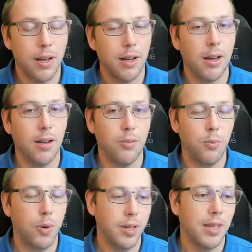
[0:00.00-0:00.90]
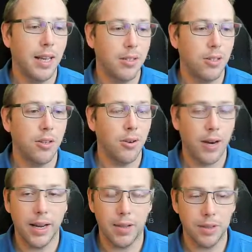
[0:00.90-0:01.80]
of 1,000
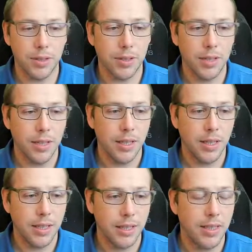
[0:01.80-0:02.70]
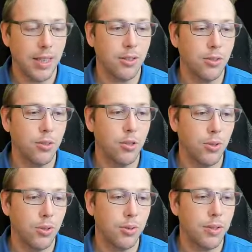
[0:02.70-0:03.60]
graphs down
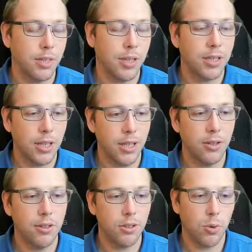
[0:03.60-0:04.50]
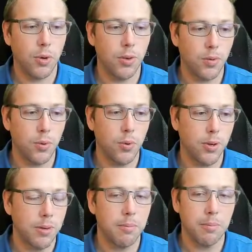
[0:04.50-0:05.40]
to
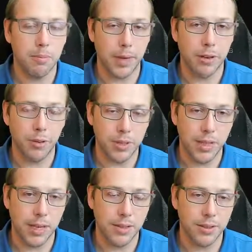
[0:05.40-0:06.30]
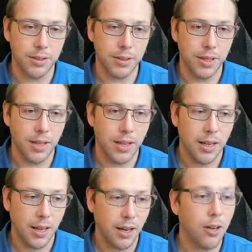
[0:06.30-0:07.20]
624 microseconds.
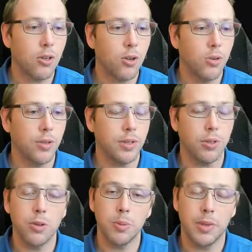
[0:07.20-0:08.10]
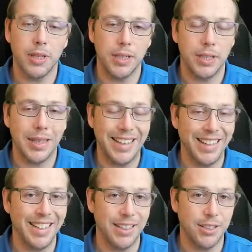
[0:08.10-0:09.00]
And our goal is ultimately to get
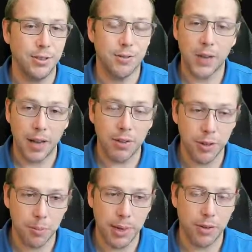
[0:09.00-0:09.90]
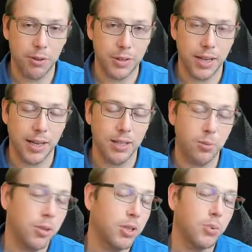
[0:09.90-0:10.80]
it down to 500 microseconds.
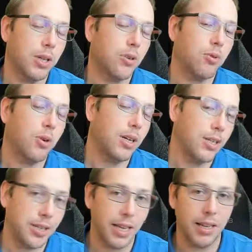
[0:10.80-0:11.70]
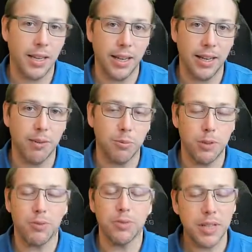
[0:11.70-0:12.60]
Once we cross that line,
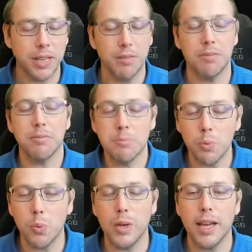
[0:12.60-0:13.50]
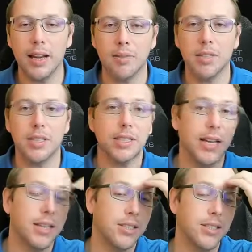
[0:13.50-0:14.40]
we have
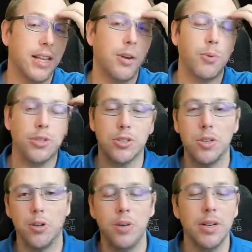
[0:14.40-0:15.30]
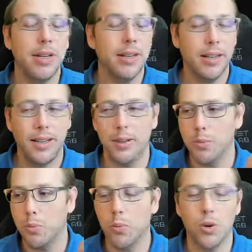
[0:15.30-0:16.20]
success, and now we should go
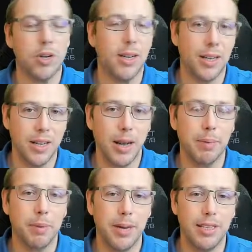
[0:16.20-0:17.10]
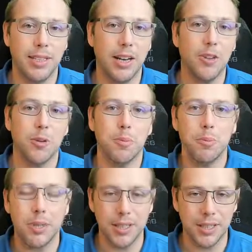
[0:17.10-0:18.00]
and work on optimizing other
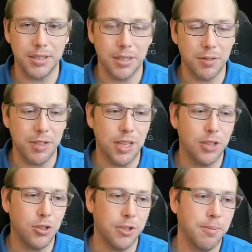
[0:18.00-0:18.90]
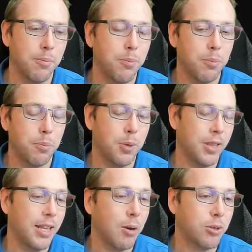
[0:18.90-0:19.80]
pieces of the engine.
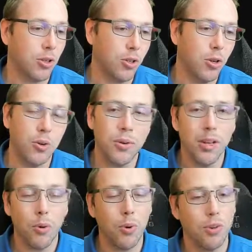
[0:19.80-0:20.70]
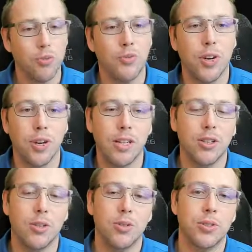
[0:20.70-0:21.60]
But that was our goal. We are very
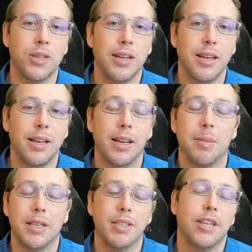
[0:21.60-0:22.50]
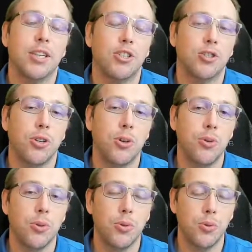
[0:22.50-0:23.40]
close, and I'm excited to show
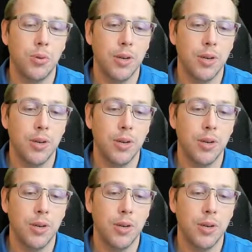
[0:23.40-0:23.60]
you